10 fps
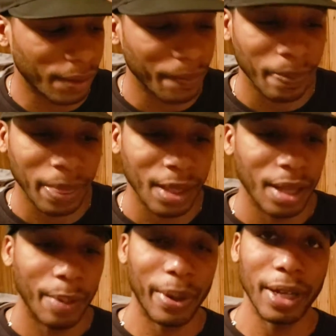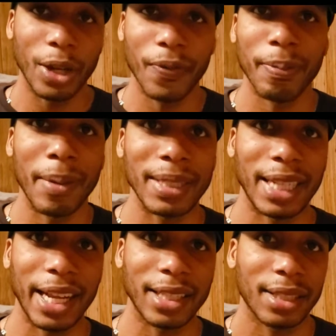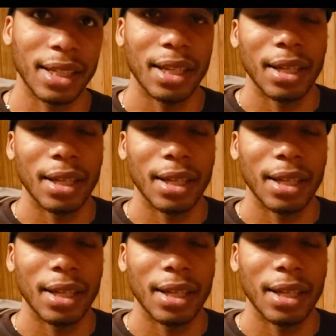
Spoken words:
So, but learn from my mistakes.